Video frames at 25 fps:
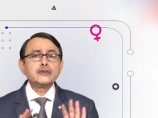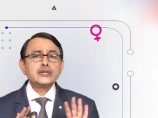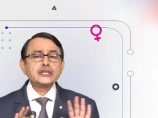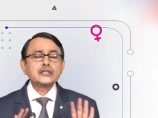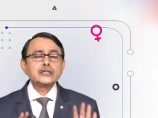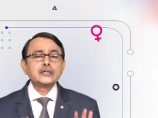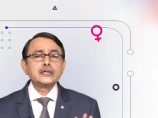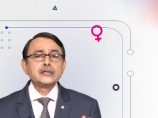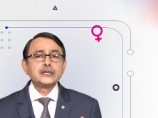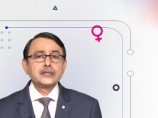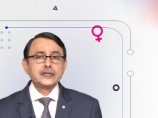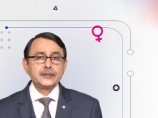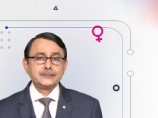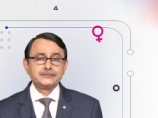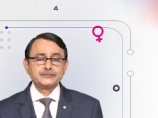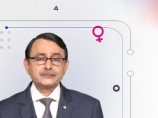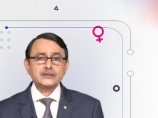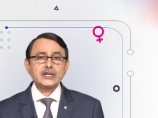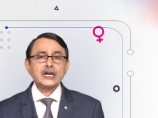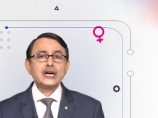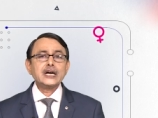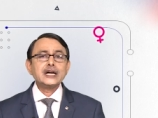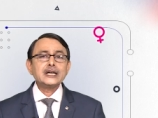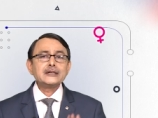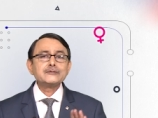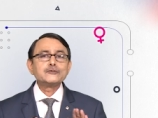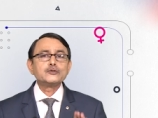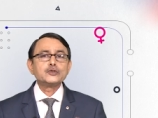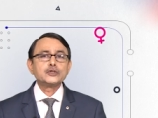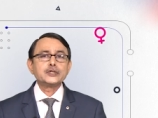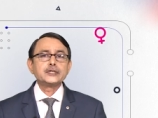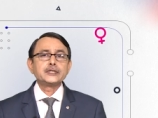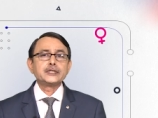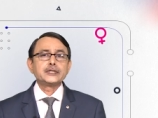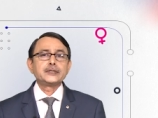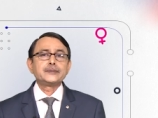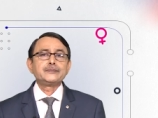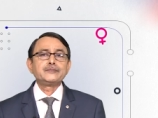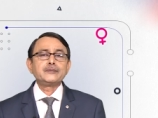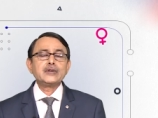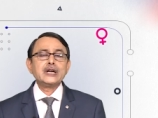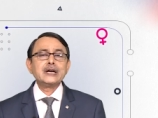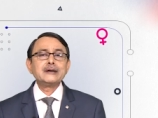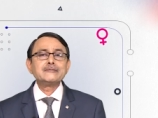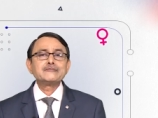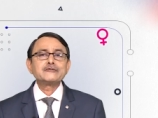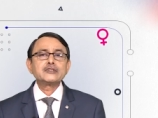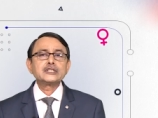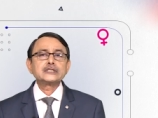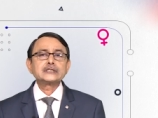what I would
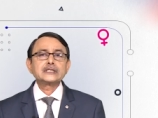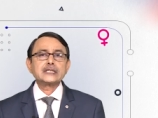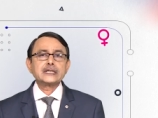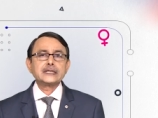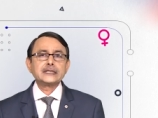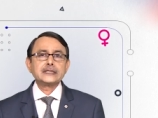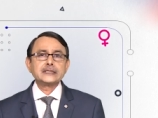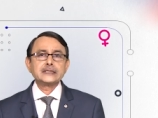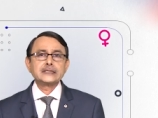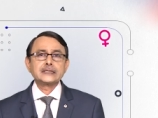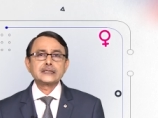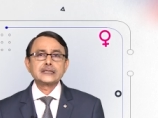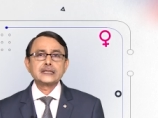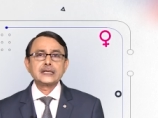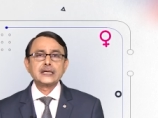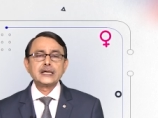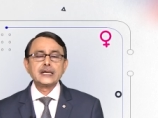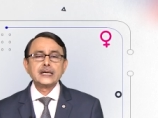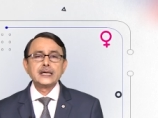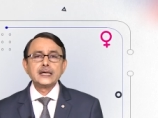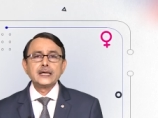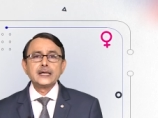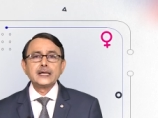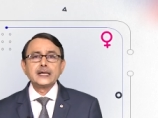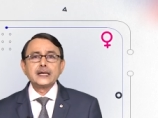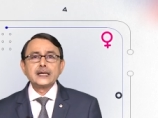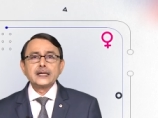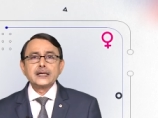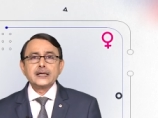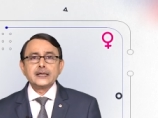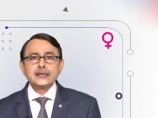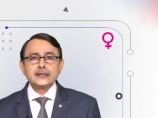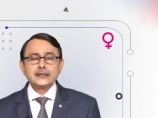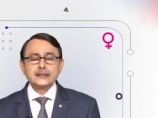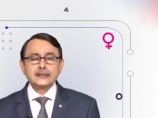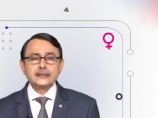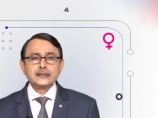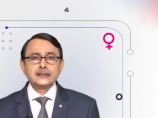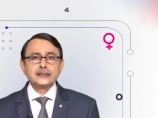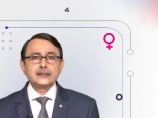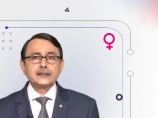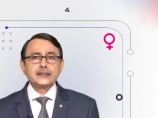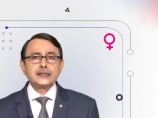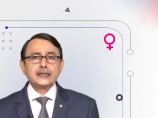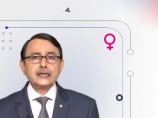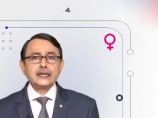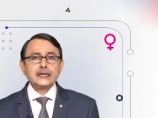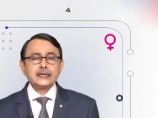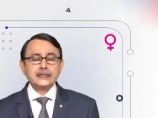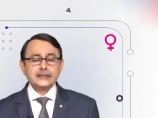emphasize uh,
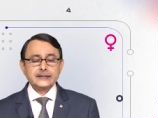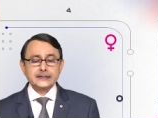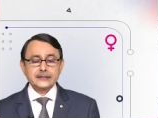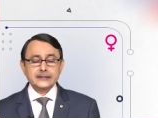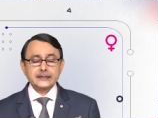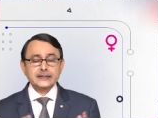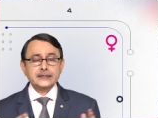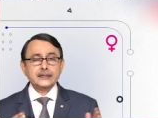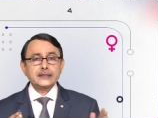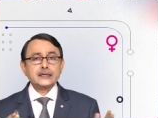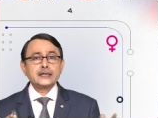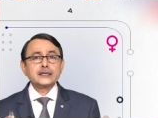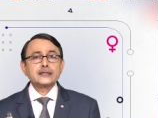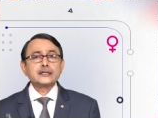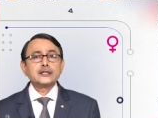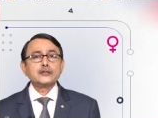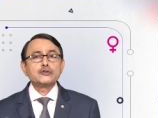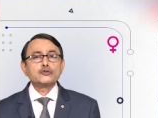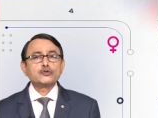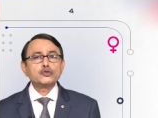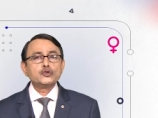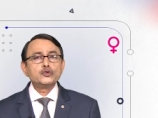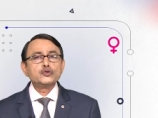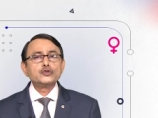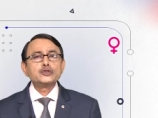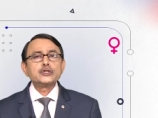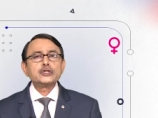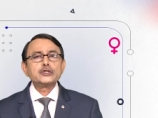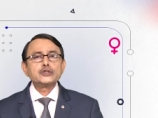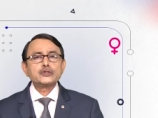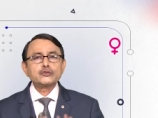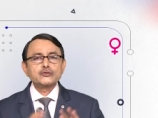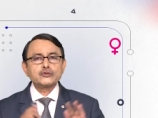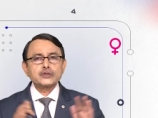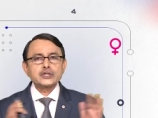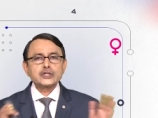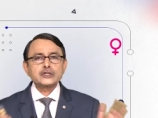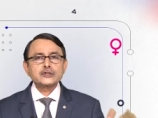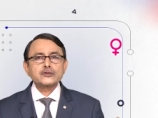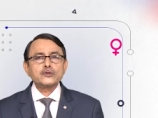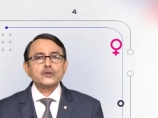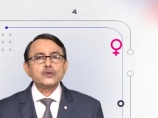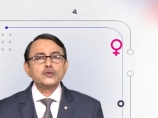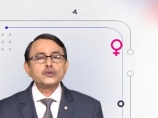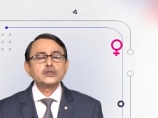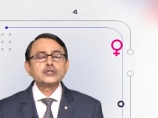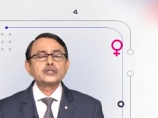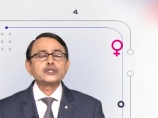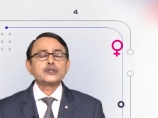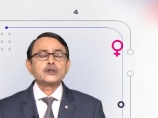as a conclusion to this
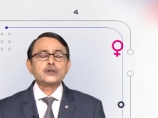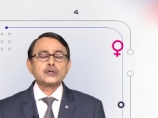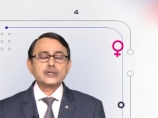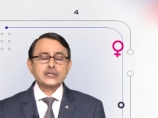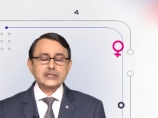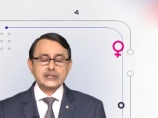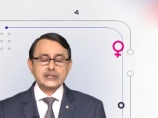whole talk